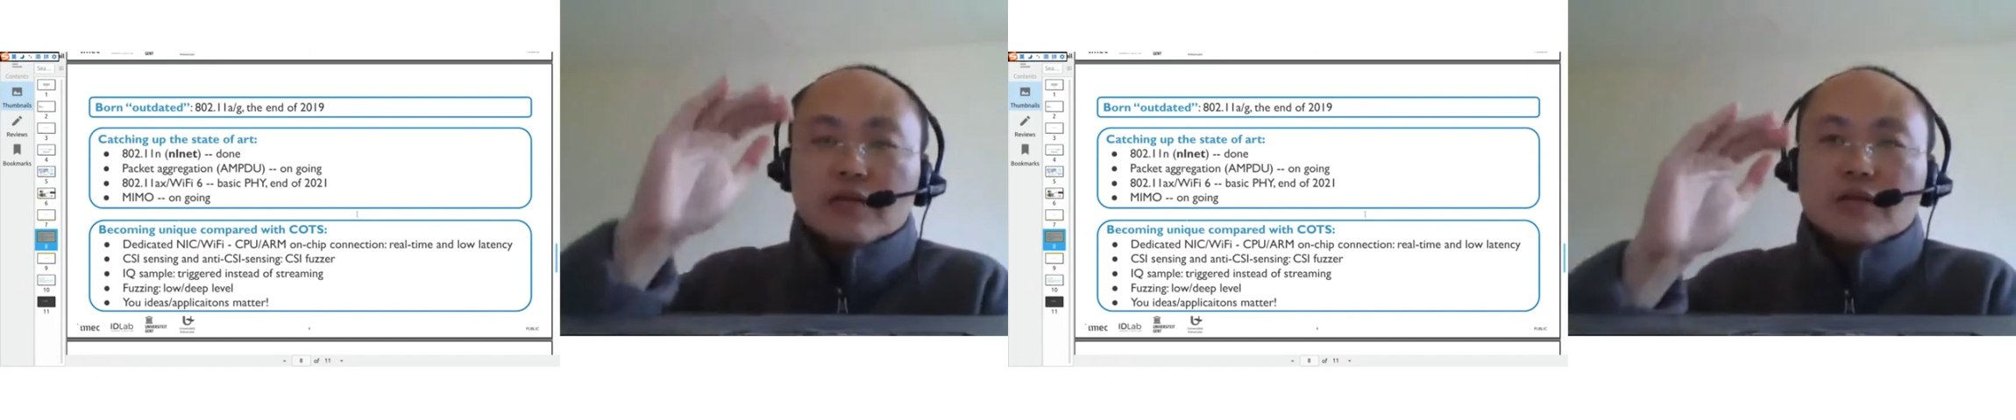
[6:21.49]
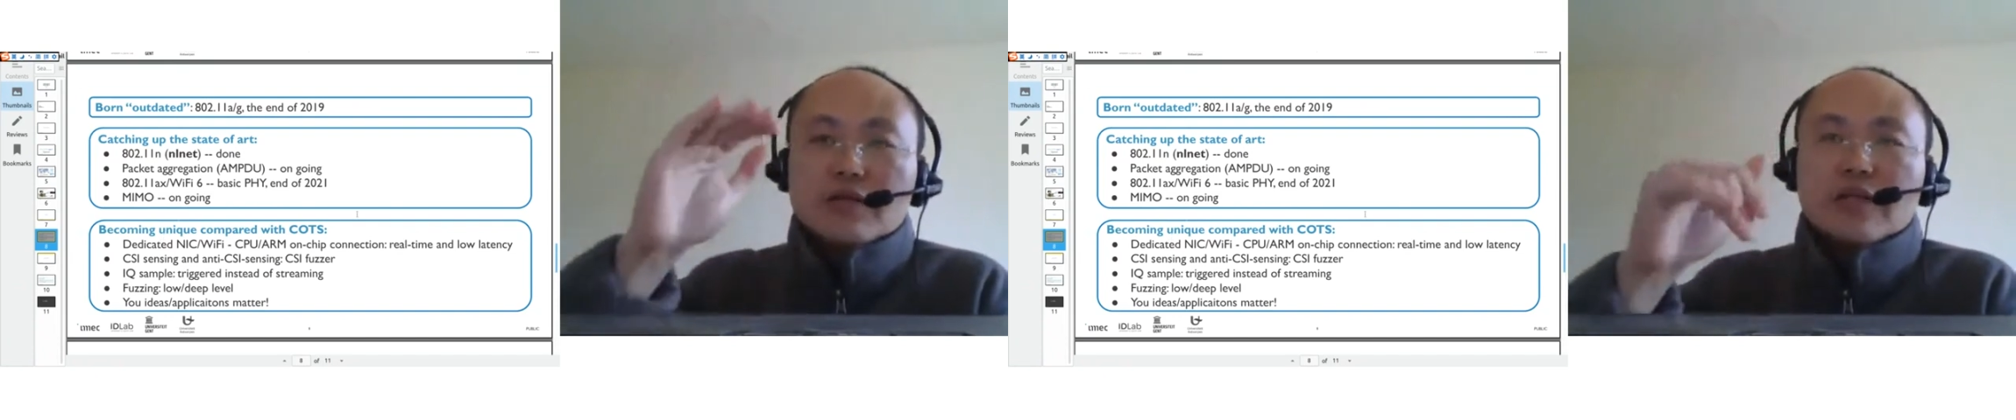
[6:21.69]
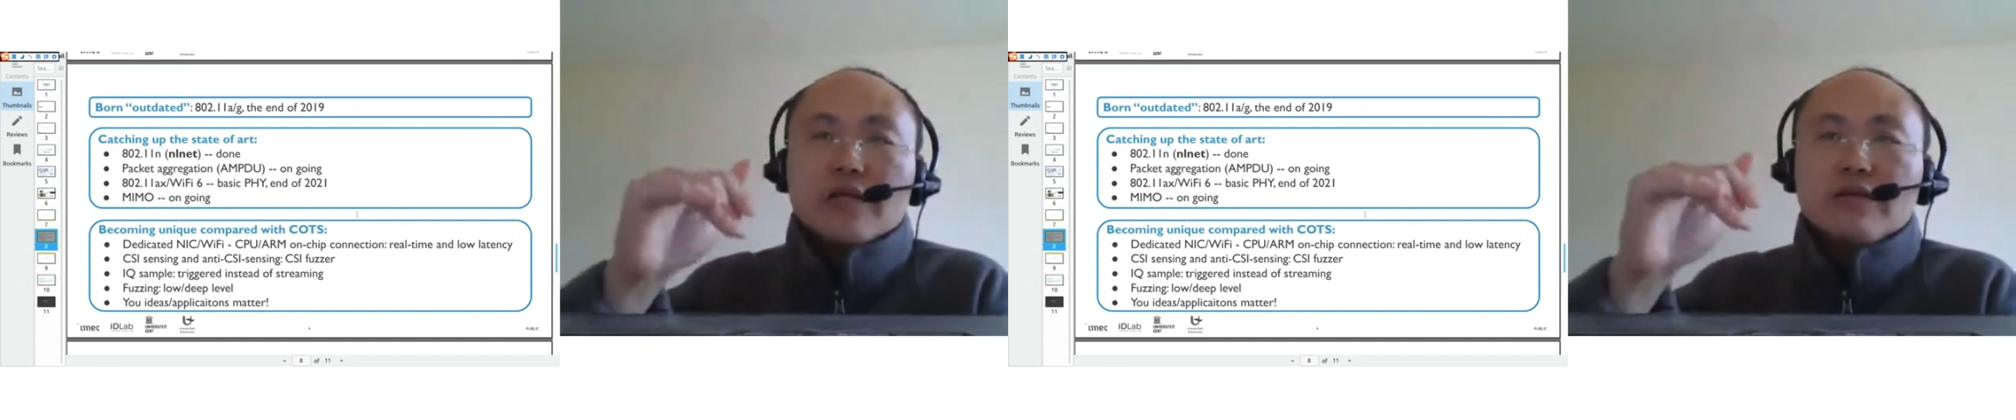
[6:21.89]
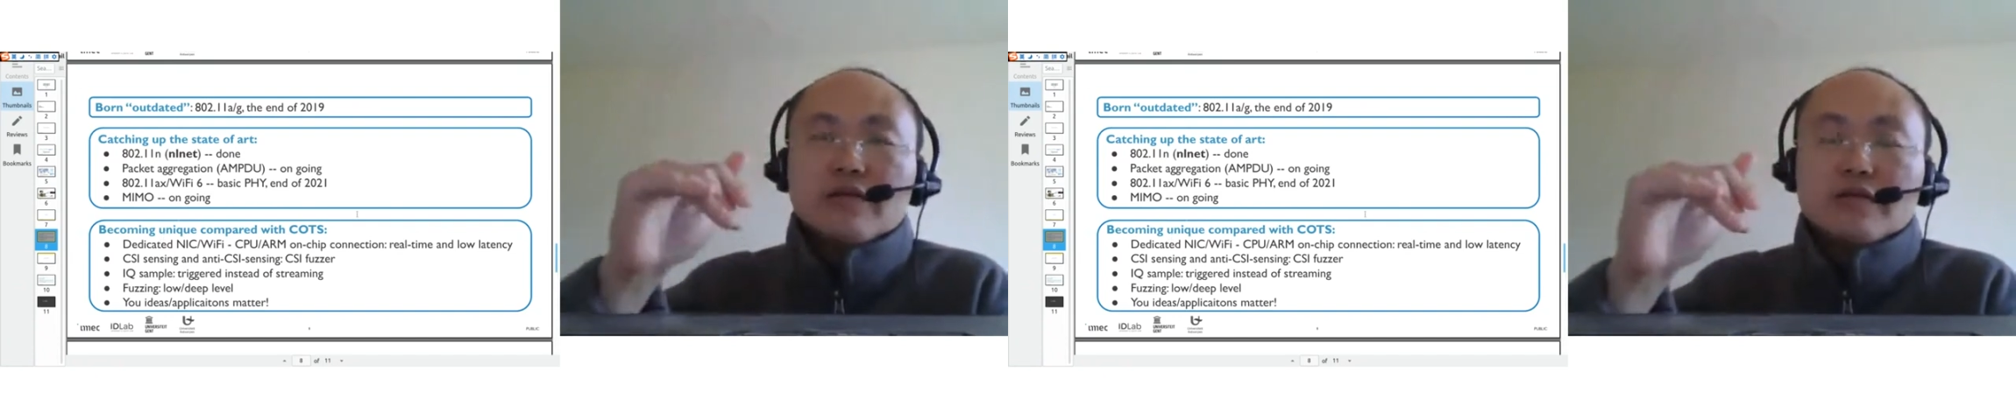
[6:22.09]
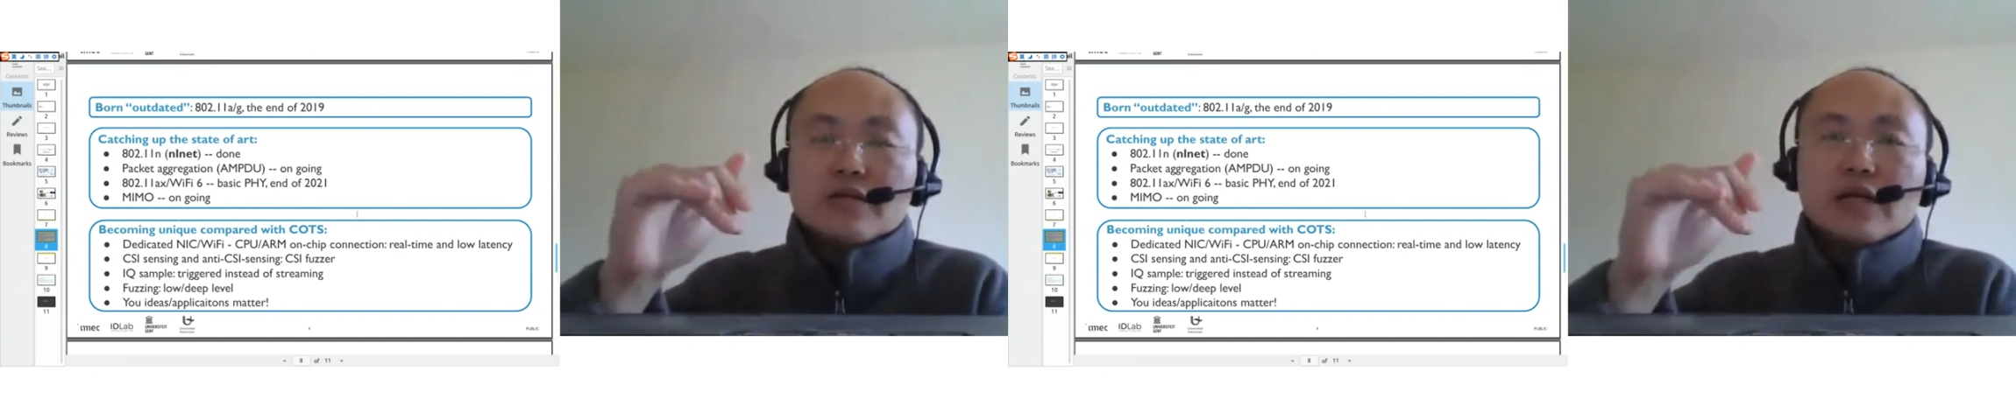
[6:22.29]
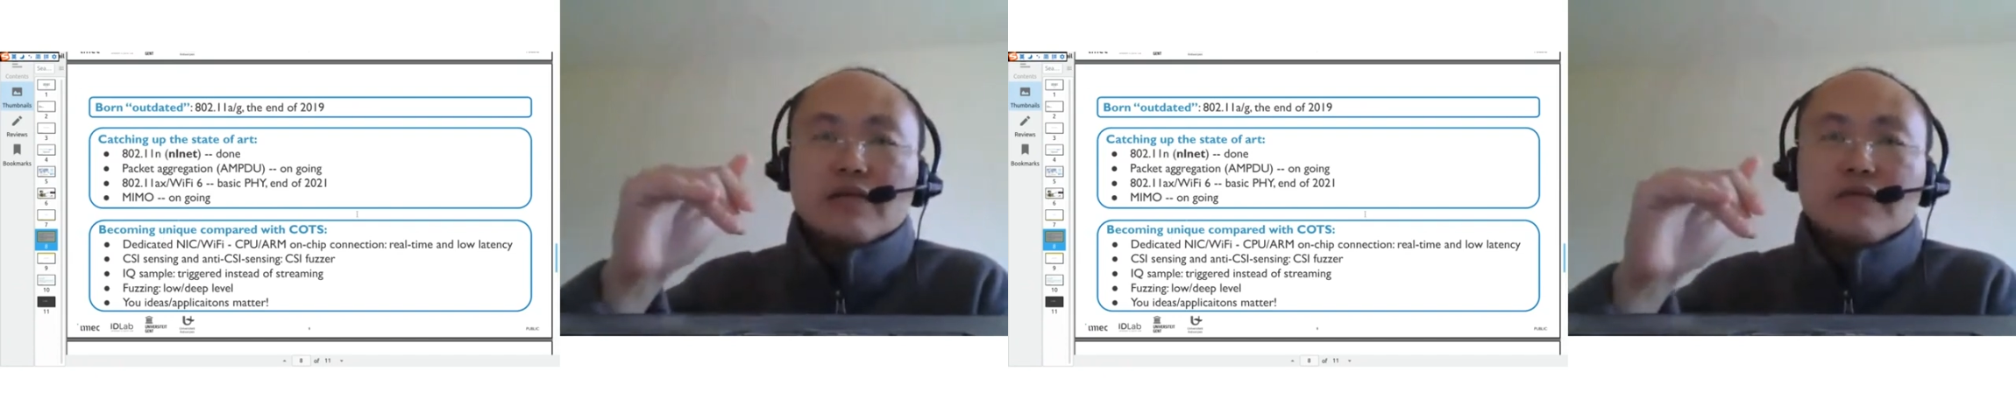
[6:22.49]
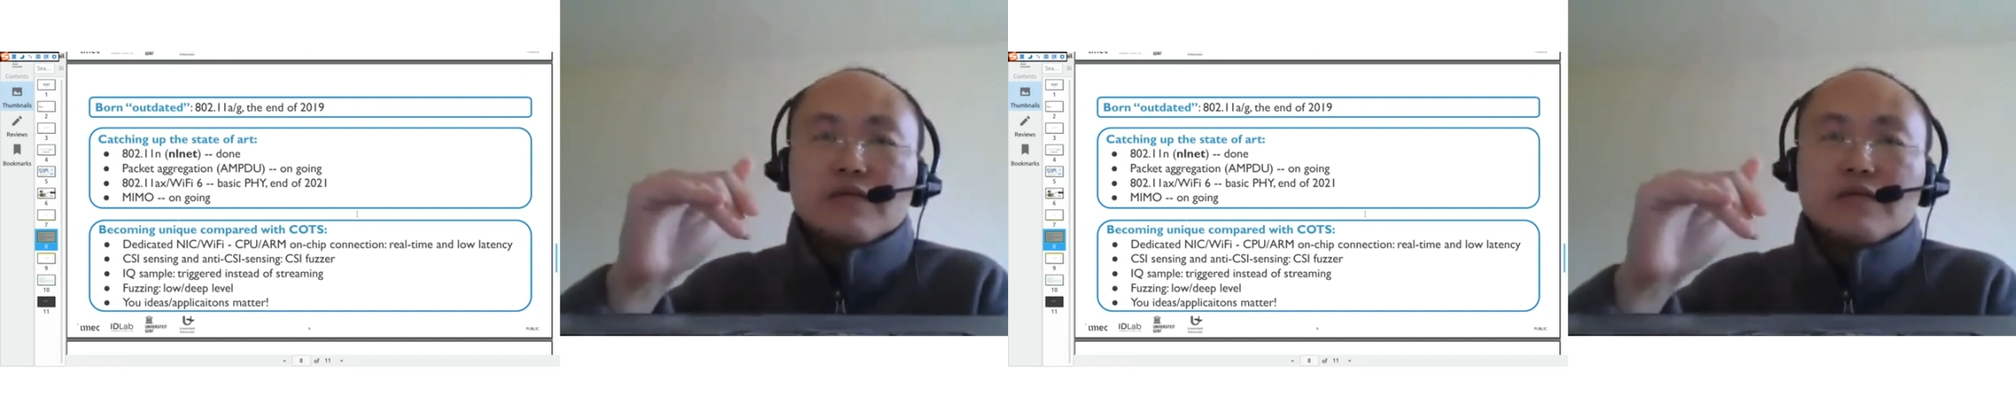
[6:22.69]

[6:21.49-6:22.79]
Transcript: the standard stuff,